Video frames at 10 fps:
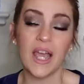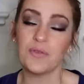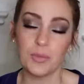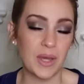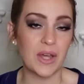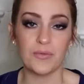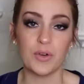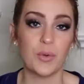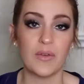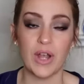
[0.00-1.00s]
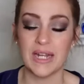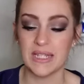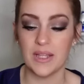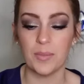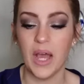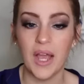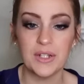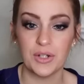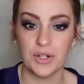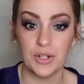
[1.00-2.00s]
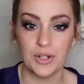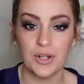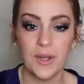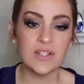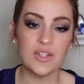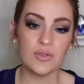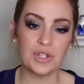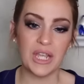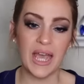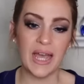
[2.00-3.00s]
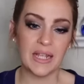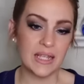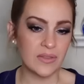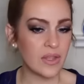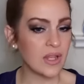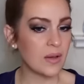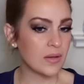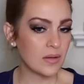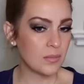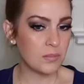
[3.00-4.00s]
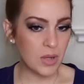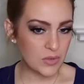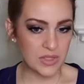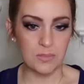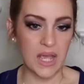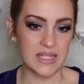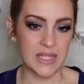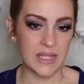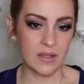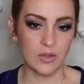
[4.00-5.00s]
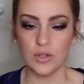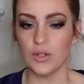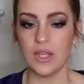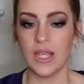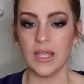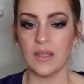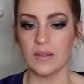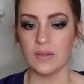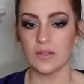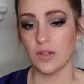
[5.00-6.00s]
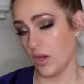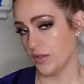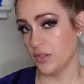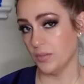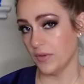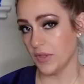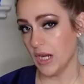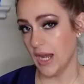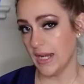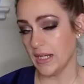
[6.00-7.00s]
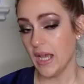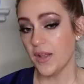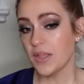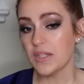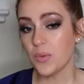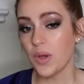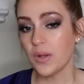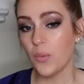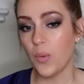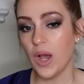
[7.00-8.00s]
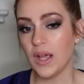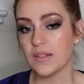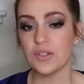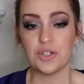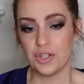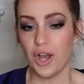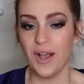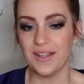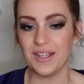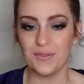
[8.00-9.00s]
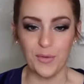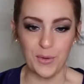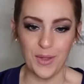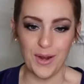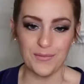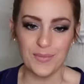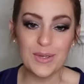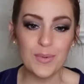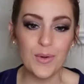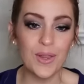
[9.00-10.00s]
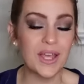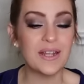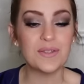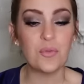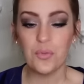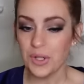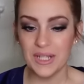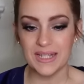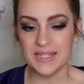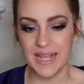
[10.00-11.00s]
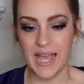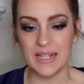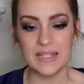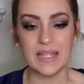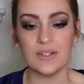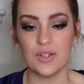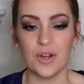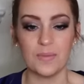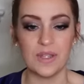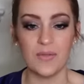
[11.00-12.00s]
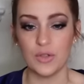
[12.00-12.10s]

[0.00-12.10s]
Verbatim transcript: feel bad for whoever had to sit behind her. And Doja Cat in the most messy looking costume of the night. This one was shocking for a lot of people. It is really intense in terms of a